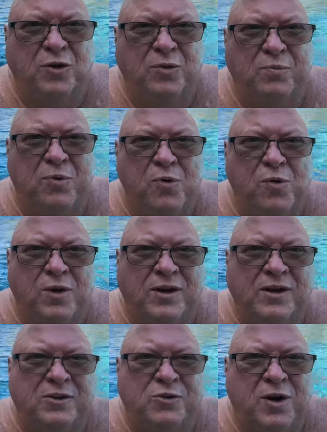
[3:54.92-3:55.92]
pool
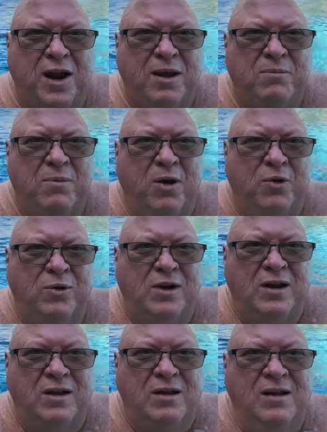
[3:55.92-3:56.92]
into drain mode
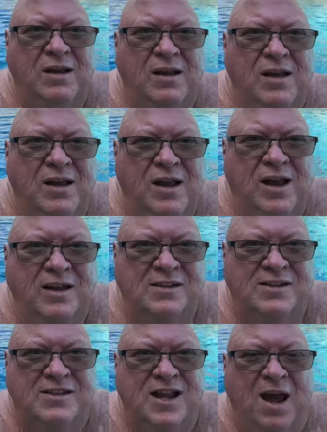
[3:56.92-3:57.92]
and
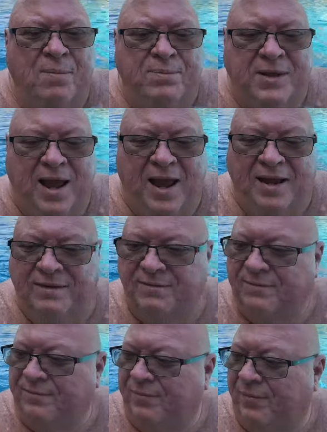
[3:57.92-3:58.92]
stop that.
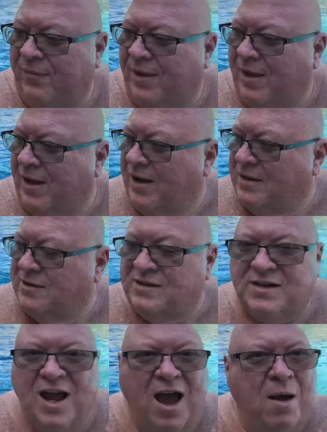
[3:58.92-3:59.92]
It's
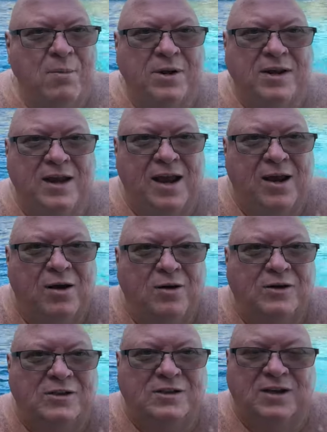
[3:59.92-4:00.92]
comedy
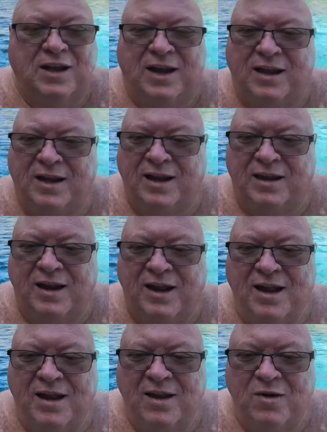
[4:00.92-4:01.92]
errors. And then
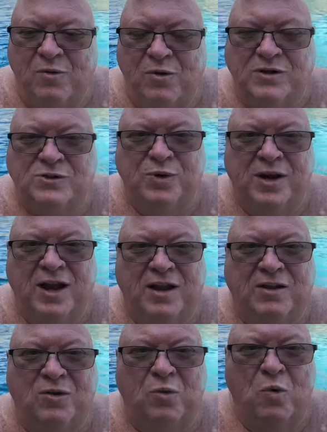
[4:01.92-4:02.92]
once we
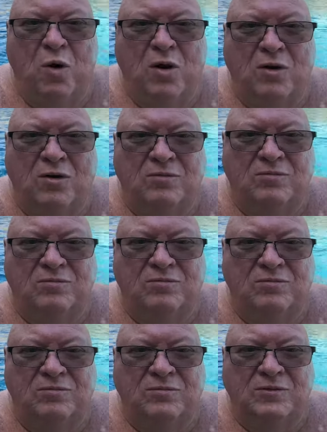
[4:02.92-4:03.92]
got the water
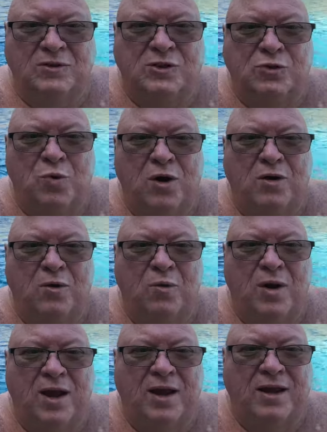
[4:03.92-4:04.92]
squared
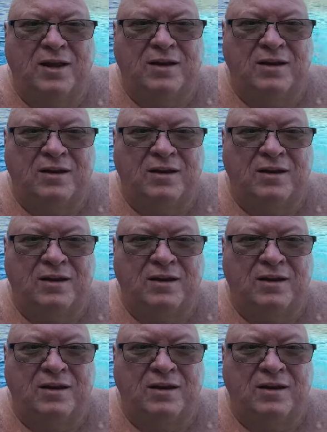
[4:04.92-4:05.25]
away and